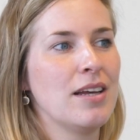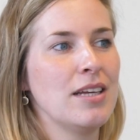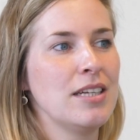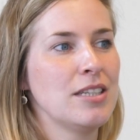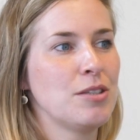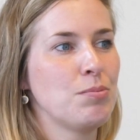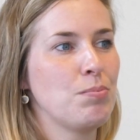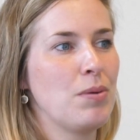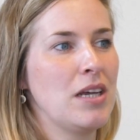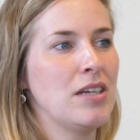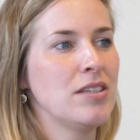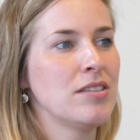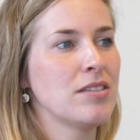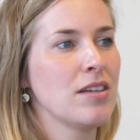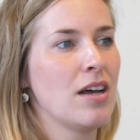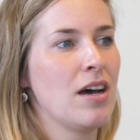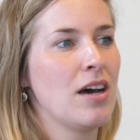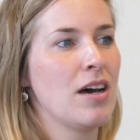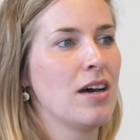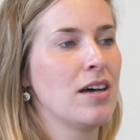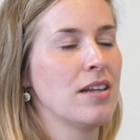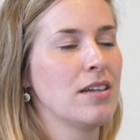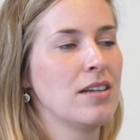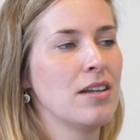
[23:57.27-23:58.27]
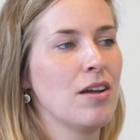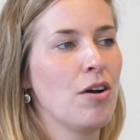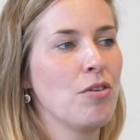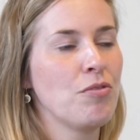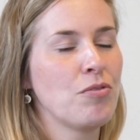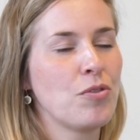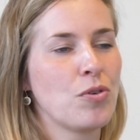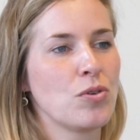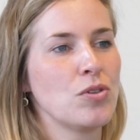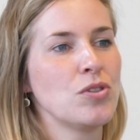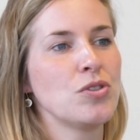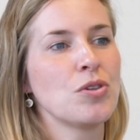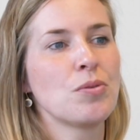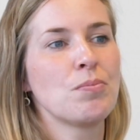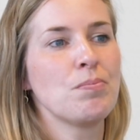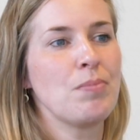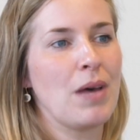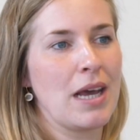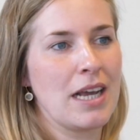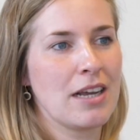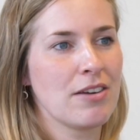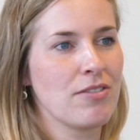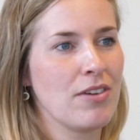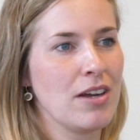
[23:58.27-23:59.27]
It's based on, of course, your
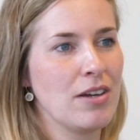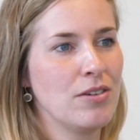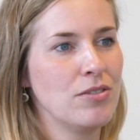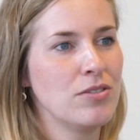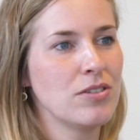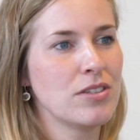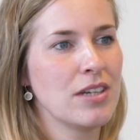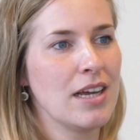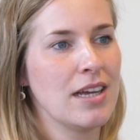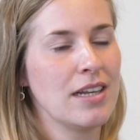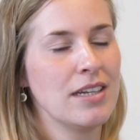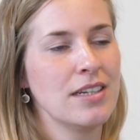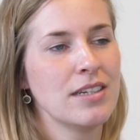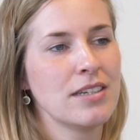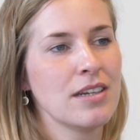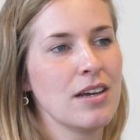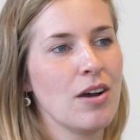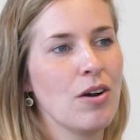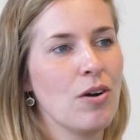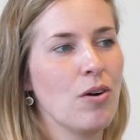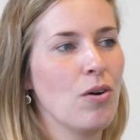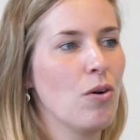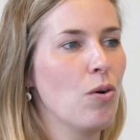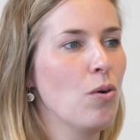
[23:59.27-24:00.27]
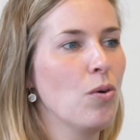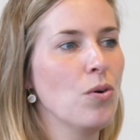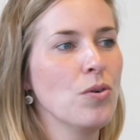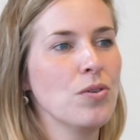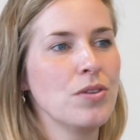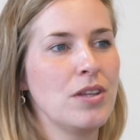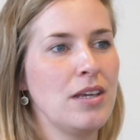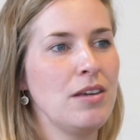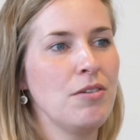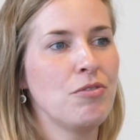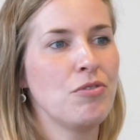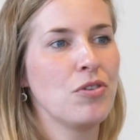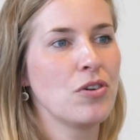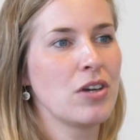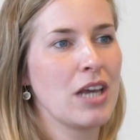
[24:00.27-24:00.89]
background and all the